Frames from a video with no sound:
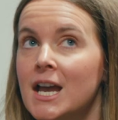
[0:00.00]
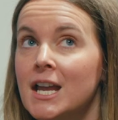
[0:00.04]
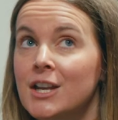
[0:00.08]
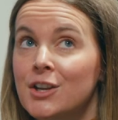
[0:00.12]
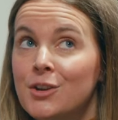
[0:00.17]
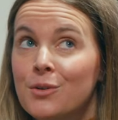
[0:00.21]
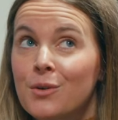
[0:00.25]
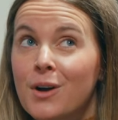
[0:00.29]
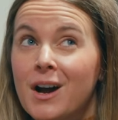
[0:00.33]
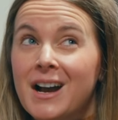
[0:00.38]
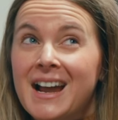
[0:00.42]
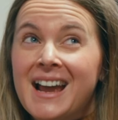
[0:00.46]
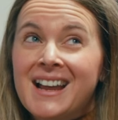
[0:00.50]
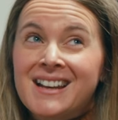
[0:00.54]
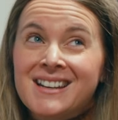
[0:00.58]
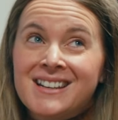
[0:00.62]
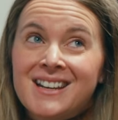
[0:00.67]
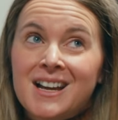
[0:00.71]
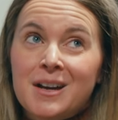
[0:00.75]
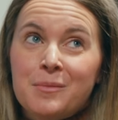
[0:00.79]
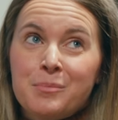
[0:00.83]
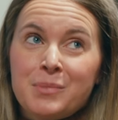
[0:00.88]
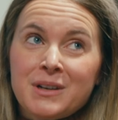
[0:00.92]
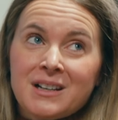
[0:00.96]
and you end
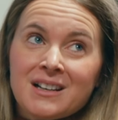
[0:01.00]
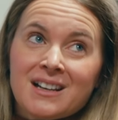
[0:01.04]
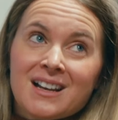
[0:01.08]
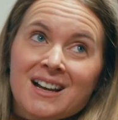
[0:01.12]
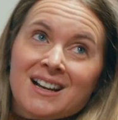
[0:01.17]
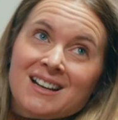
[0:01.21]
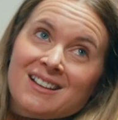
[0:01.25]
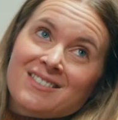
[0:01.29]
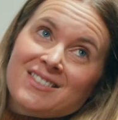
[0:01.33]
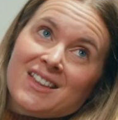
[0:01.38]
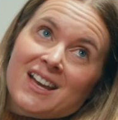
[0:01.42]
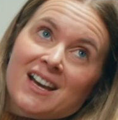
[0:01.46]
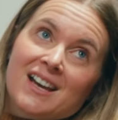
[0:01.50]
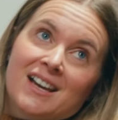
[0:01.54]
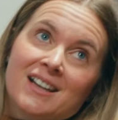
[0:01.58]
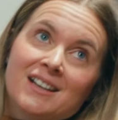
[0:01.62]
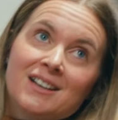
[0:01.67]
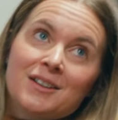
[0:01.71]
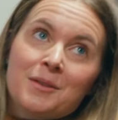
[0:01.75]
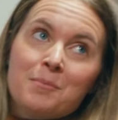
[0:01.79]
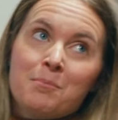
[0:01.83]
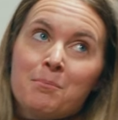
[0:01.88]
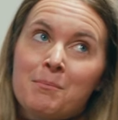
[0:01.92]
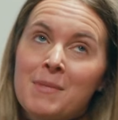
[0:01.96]
up in kind of
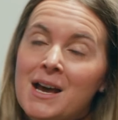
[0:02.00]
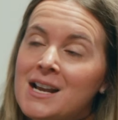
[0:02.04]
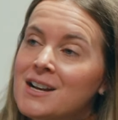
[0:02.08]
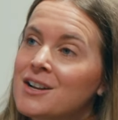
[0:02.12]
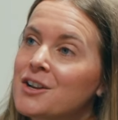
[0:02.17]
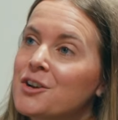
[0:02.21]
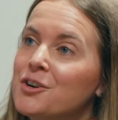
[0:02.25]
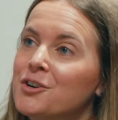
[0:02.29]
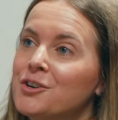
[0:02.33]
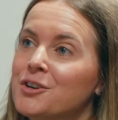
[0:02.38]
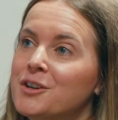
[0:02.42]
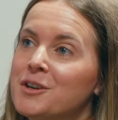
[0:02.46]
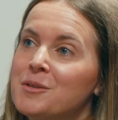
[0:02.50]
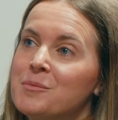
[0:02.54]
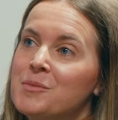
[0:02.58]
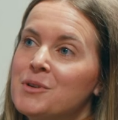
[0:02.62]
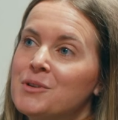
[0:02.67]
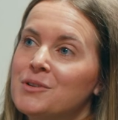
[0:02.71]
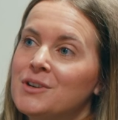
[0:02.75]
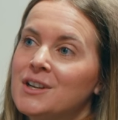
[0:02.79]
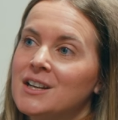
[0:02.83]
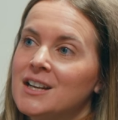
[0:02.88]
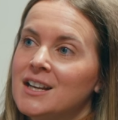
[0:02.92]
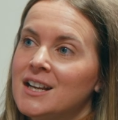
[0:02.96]
that medical
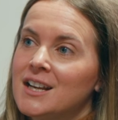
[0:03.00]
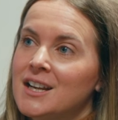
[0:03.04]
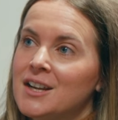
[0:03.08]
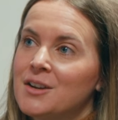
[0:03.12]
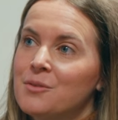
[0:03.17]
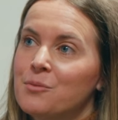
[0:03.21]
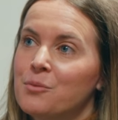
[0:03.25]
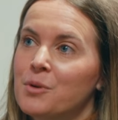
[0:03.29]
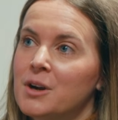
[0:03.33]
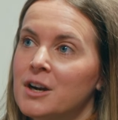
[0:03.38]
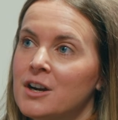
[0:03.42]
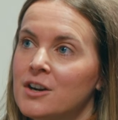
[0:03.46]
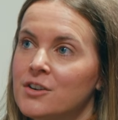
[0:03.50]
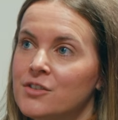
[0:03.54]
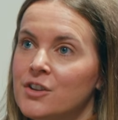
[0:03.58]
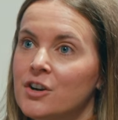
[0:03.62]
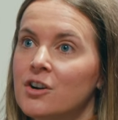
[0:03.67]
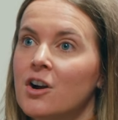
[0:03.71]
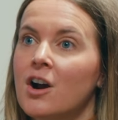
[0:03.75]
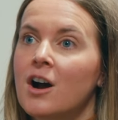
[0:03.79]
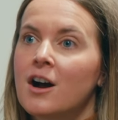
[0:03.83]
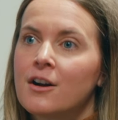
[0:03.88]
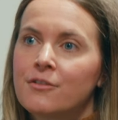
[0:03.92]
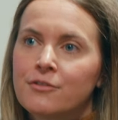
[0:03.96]
community where
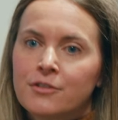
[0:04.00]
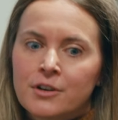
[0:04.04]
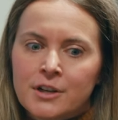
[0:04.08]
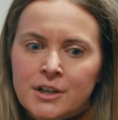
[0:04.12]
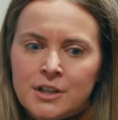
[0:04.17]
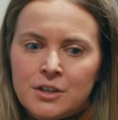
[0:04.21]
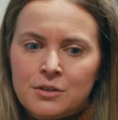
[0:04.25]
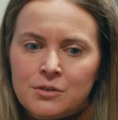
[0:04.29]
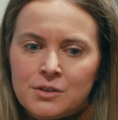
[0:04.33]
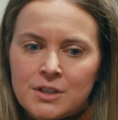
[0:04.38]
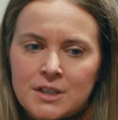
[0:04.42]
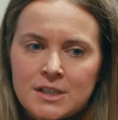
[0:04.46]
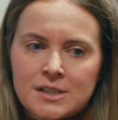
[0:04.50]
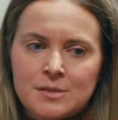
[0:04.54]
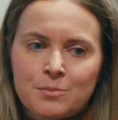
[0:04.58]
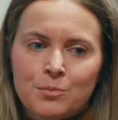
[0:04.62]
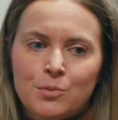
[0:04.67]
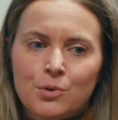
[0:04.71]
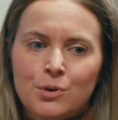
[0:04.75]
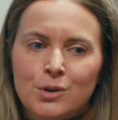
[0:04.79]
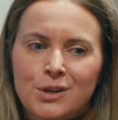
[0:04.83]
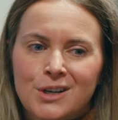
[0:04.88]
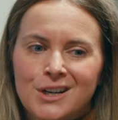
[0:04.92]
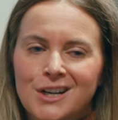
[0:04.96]
they're offering you these
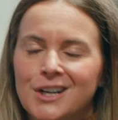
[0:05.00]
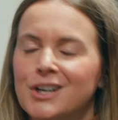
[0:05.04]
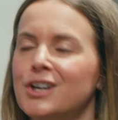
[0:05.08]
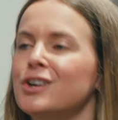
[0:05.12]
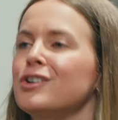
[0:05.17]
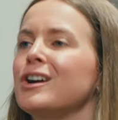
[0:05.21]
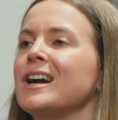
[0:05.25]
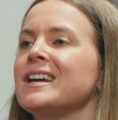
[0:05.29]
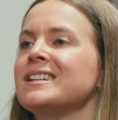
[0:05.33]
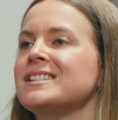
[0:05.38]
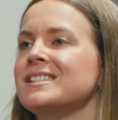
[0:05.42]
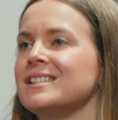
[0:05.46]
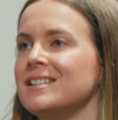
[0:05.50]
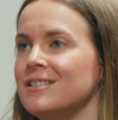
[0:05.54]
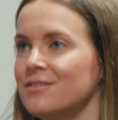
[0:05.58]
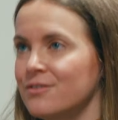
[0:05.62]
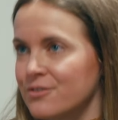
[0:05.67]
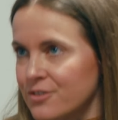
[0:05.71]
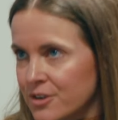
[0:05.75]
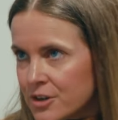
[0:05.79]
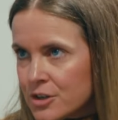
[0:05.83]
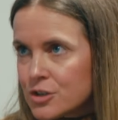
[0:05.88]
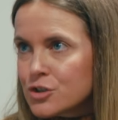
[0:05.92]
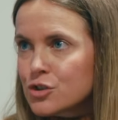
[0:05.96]
more
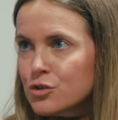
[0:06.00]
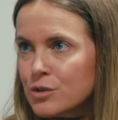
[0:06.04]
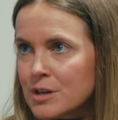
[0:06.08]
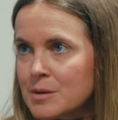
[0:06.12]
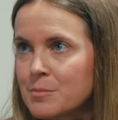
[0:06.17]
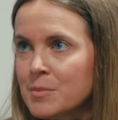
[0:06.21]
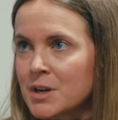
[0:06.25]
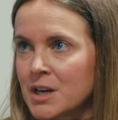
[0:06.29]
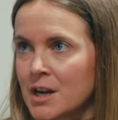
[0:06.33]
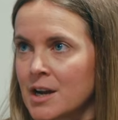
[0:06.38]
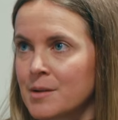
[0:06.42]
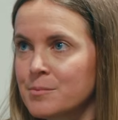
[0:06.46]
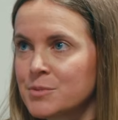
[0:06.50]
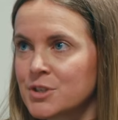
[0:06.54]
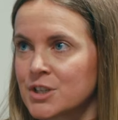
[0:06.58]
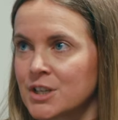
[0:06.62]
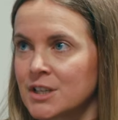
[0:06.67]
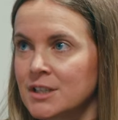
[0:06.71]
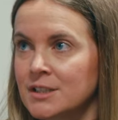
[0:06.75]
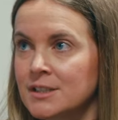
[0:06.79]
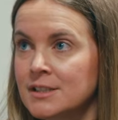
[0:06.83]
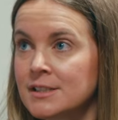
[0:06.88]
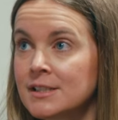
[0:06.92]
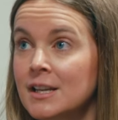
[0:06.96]
aggressive treatment
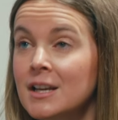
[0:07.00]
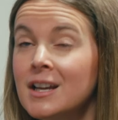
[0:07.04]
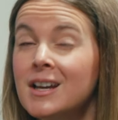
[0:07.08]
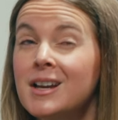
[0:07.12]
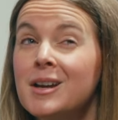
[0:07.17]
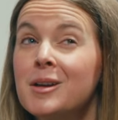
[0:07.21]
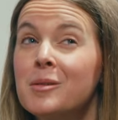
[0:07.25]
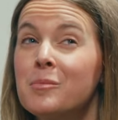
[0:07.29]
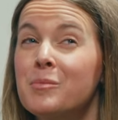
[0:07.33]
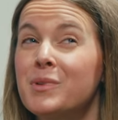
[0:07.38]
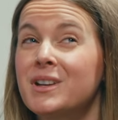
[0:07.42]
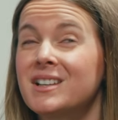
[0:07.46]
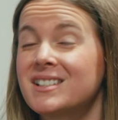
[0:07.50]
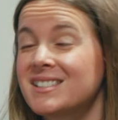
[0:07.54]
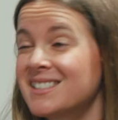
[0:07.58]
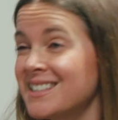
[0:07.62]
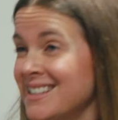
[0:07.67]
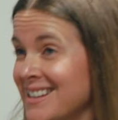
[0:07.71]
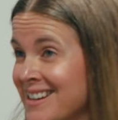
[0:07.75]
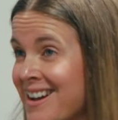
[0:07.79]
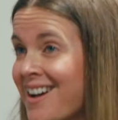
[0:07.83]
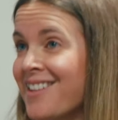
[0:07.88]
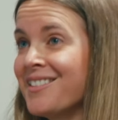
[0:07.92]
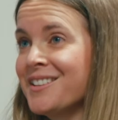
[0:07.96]
options because the
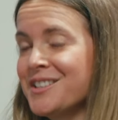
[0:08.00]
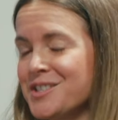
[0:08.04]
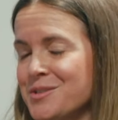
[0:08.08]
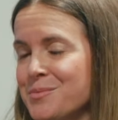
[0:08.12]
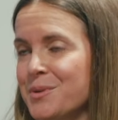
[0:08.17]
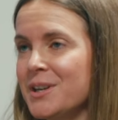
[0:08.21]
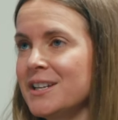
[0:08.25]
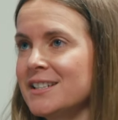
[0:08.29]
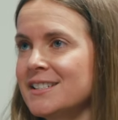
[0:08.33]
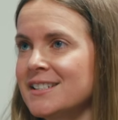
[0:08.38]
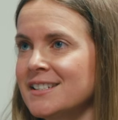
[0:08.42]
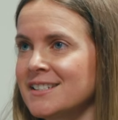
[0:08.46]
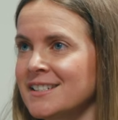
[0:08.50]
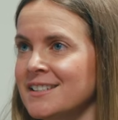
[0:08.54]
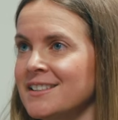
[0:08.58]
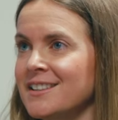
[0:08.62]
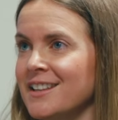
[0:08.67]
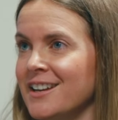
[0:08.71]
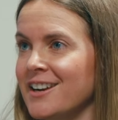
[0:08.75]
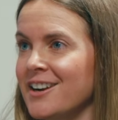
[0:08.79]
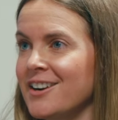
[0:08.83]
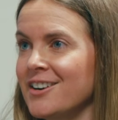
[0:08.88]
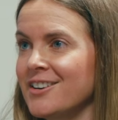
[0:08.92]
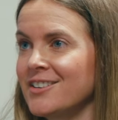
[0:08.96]
knowledge base isn't
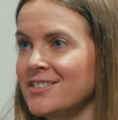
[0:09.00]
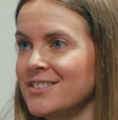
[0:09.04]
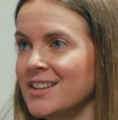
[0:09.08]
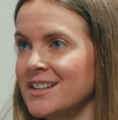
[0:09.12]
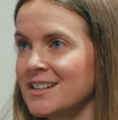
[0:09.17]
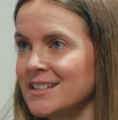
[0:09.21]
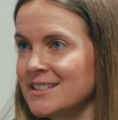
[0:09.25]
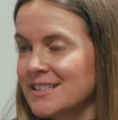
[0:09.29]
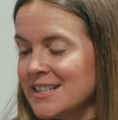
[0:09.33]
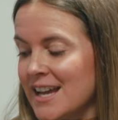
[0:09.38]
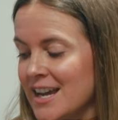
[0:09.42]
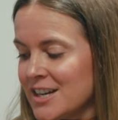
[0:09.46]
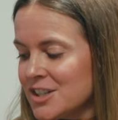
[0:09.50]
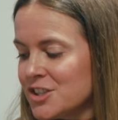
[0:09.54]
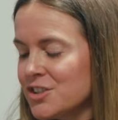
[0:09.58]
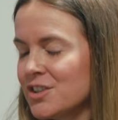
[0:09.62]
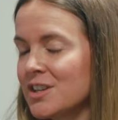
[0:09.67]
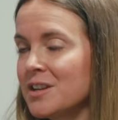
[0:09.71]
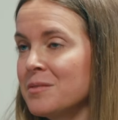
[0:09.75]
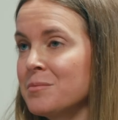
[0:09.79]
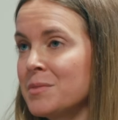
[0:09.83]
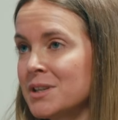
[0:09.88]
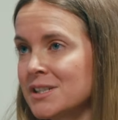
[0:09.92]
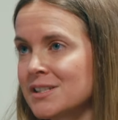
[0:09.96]
there, that it's
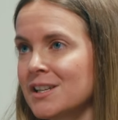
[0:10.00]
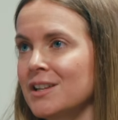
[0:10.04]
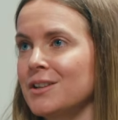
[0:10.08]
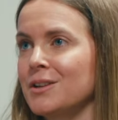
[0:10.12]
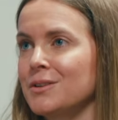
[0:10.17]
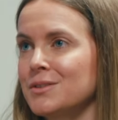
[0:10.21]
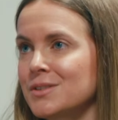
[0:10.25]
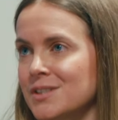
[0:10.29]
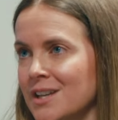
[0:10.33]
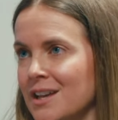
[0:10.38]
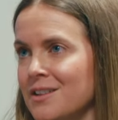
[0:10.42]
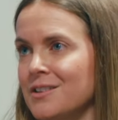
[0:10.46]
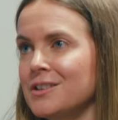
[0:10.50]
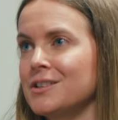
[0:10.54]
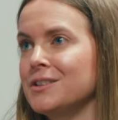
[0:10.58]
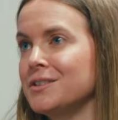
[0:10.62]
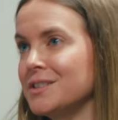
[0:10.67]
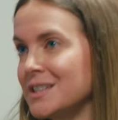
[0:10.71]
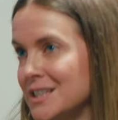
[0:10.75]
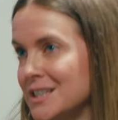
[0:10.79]
actually a musculoskeletal